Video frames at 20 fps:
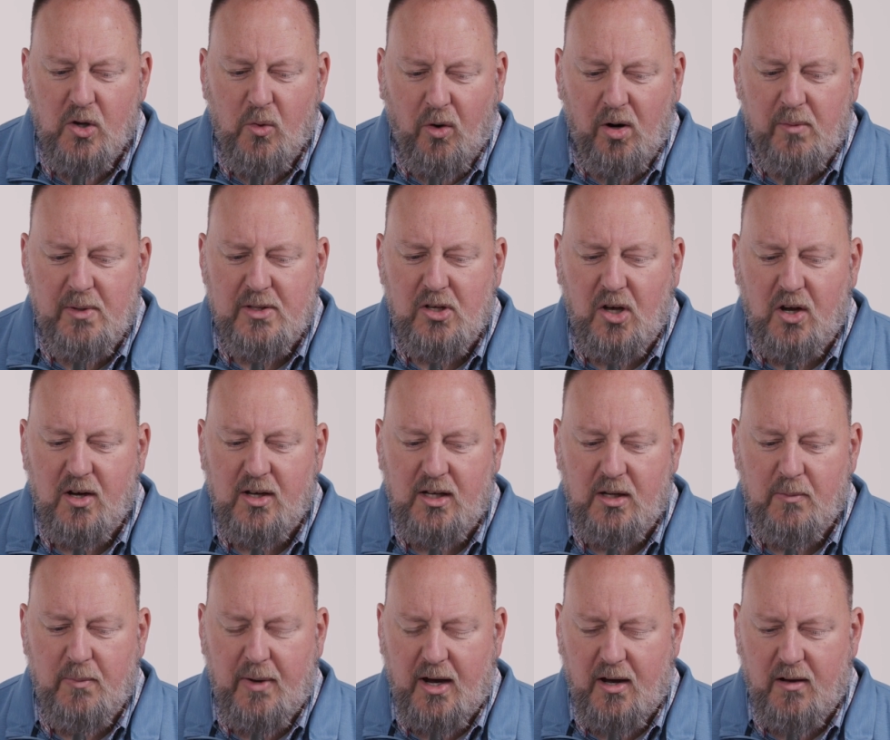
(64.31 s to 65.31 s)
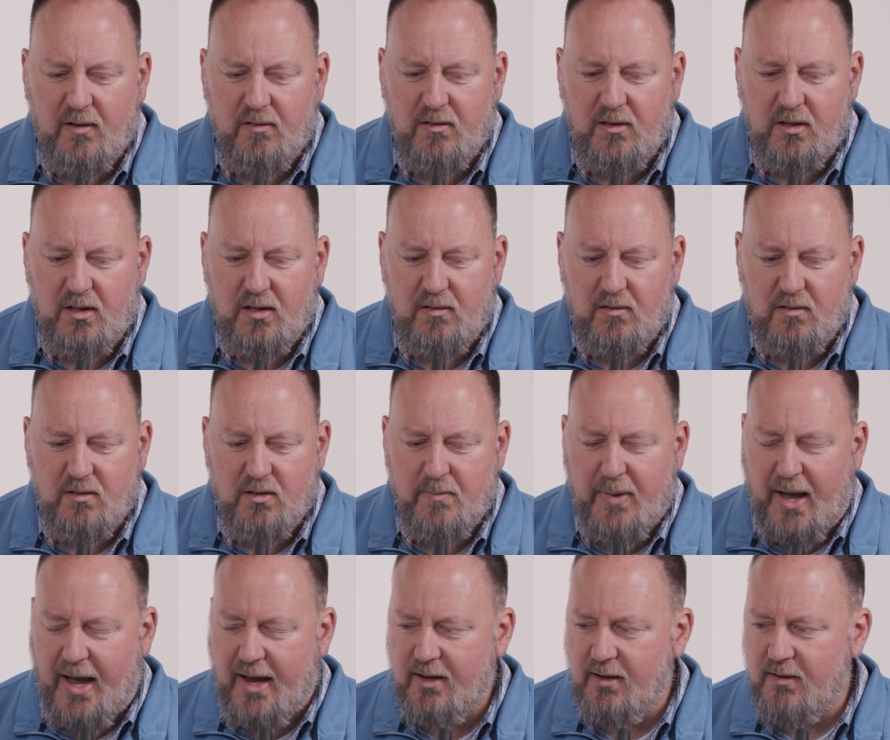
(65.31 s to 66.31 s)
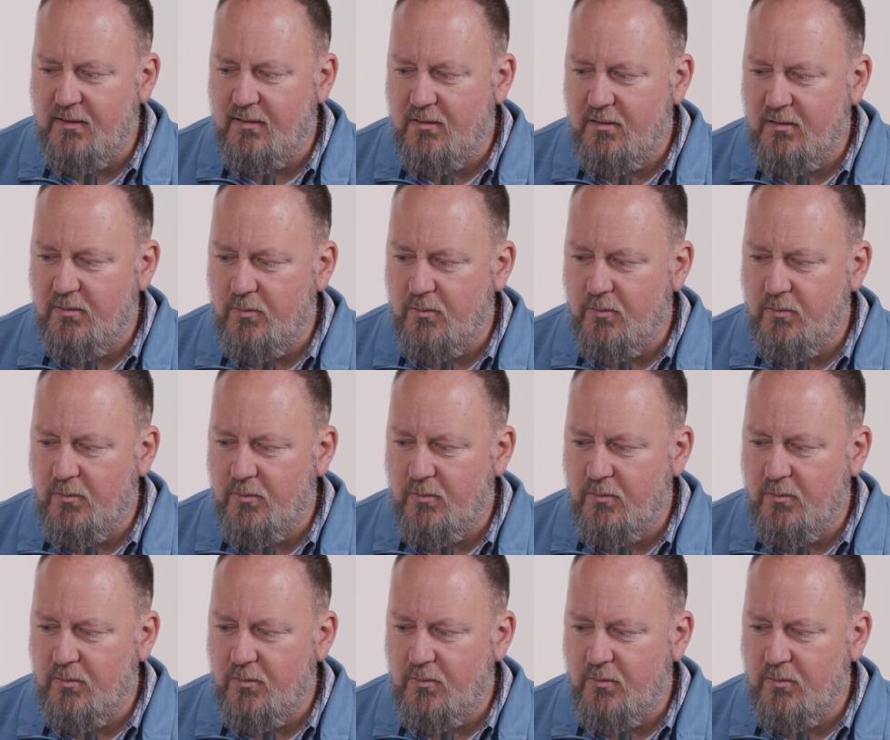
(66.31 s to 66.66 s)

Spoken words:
going to be talking about the back,